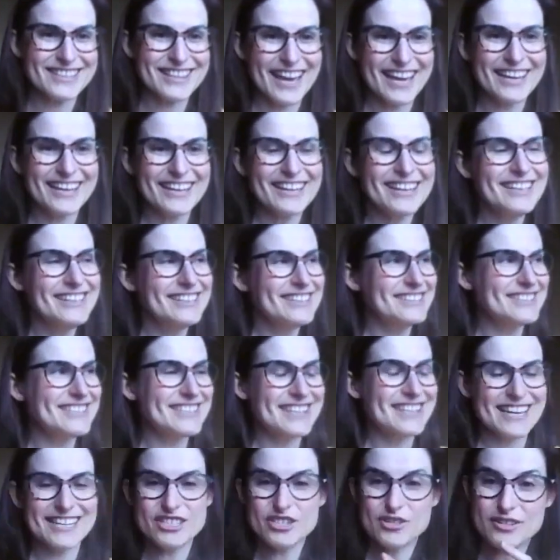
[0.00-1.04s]
do
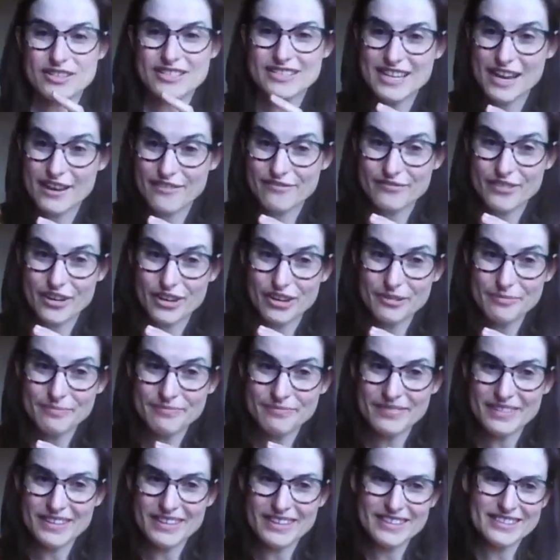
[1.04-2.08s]
they trust our firm?
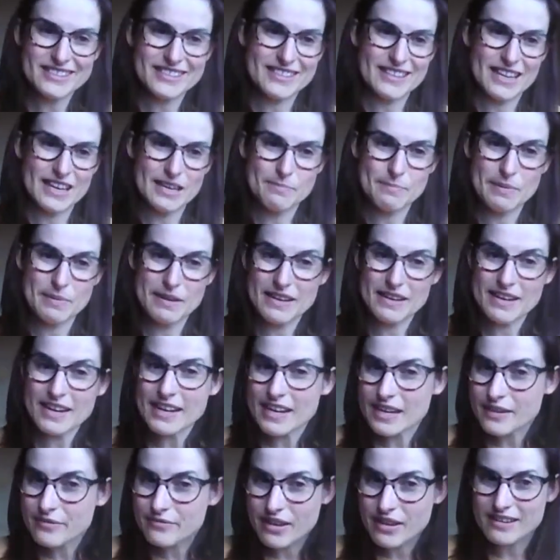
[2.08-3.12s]
Do they
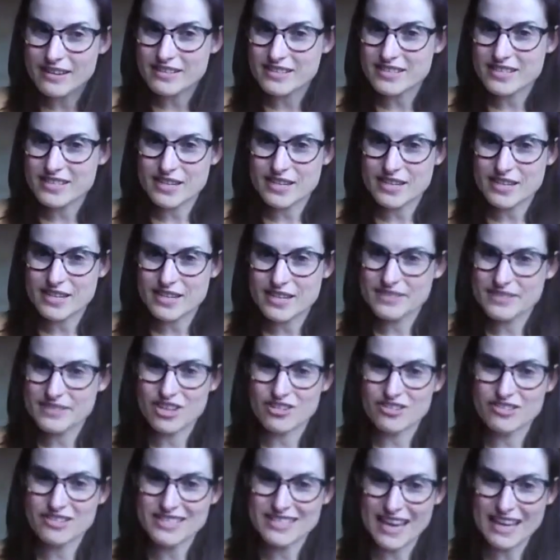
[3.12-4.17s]
believe that our services
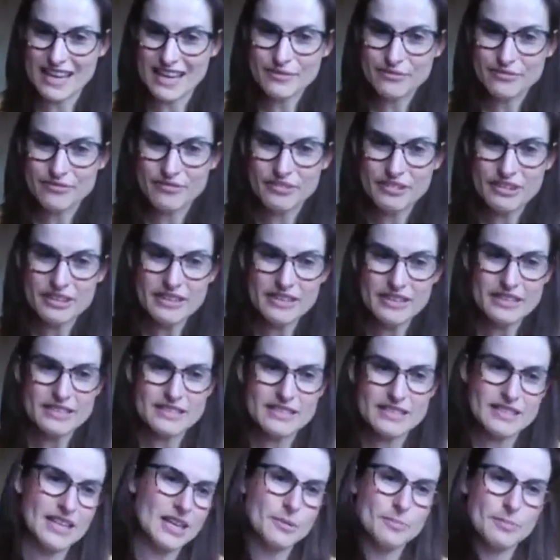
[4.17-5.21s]
are safe?
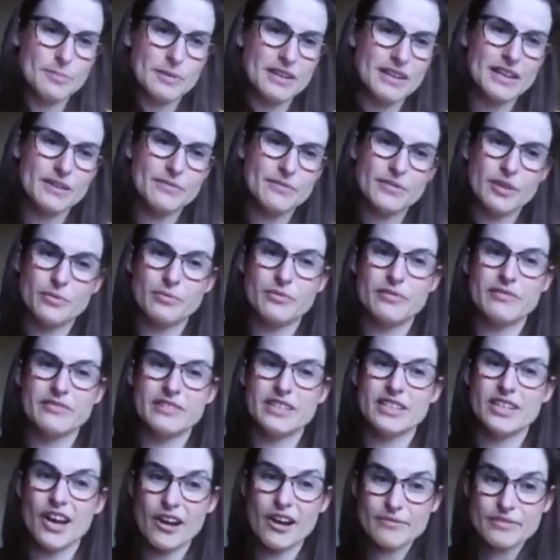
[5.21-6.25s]
Do they believe that
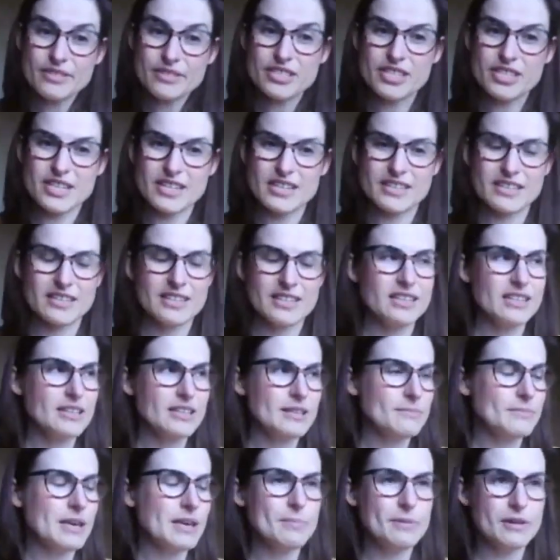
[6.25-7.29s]
we're encouraging
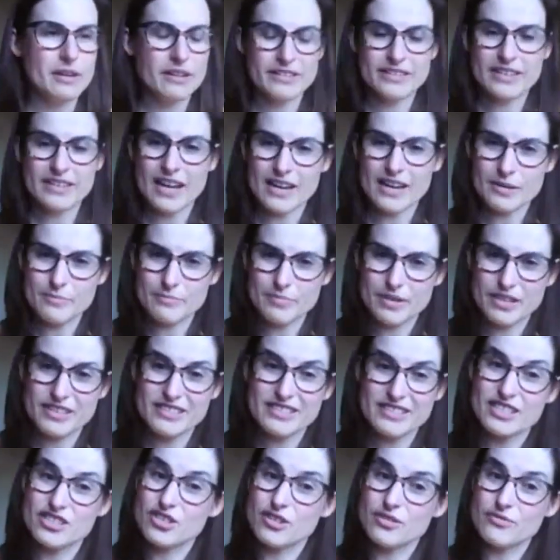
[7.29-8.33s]
people online
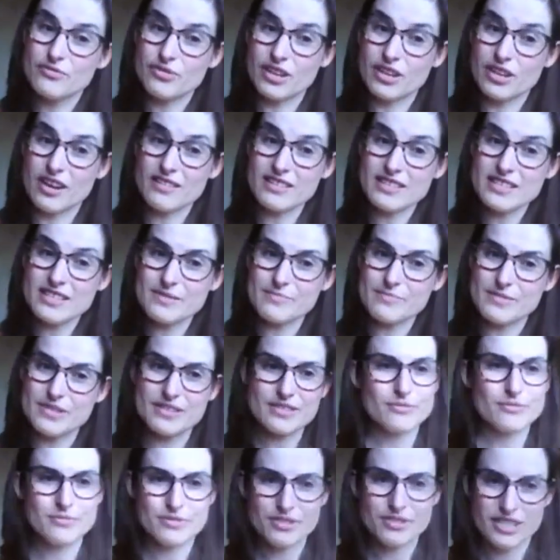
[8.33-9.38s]
because it's good for
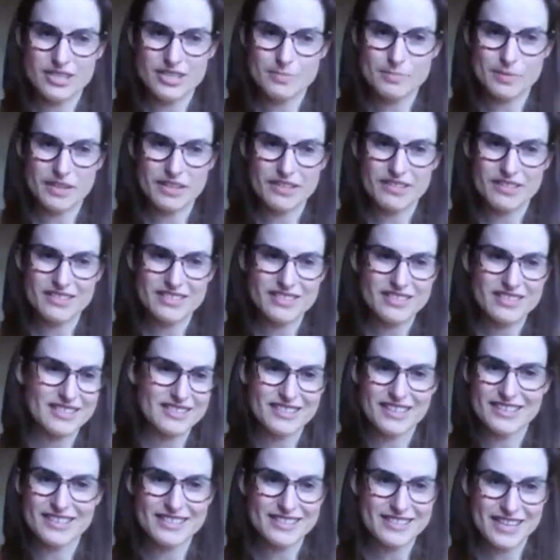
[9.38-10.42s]
customers, or just because
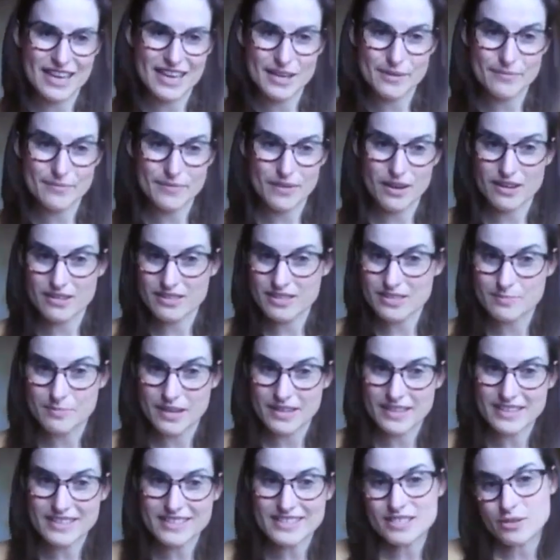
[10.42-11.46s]
it's going to save us
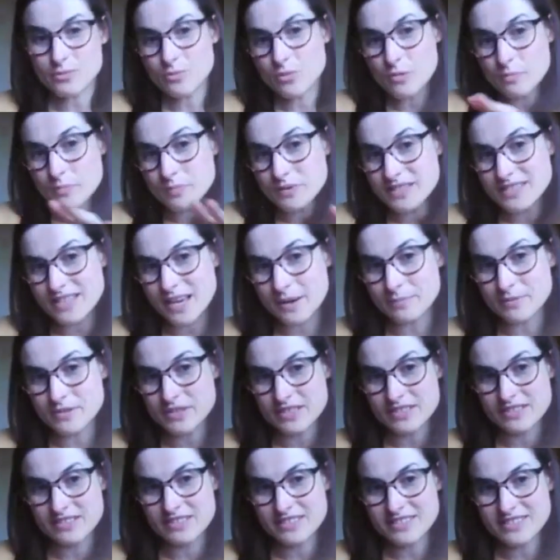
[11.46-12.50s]
money? So what
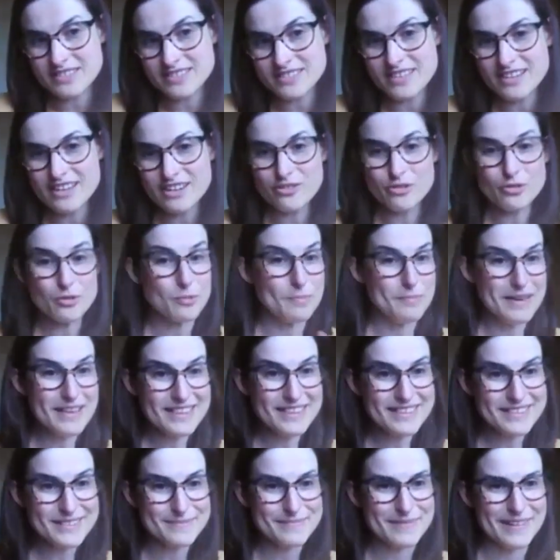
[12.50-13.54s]
perceptions or
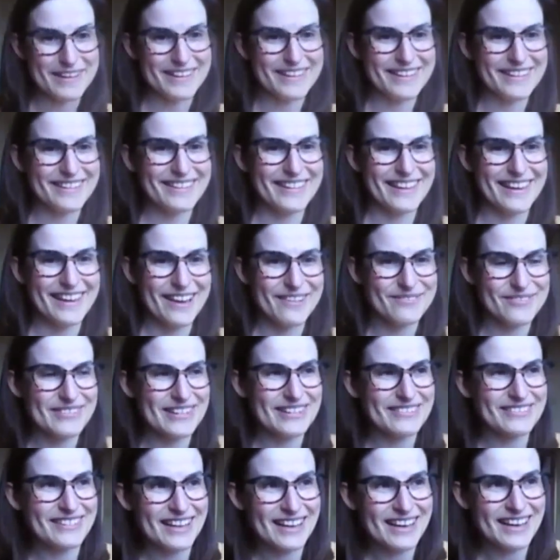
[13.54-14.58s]
myths might they have
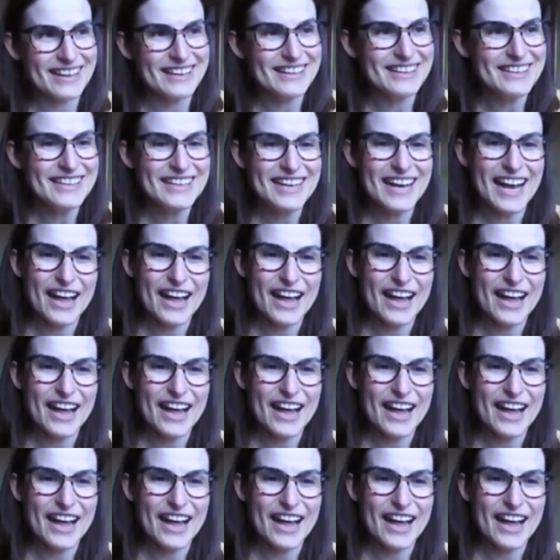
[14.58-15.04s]
around that?